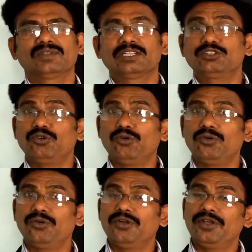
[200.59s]
So
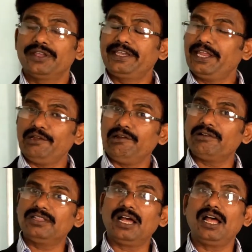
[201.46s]
can you
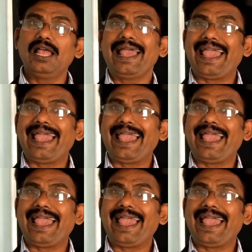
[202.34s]
look the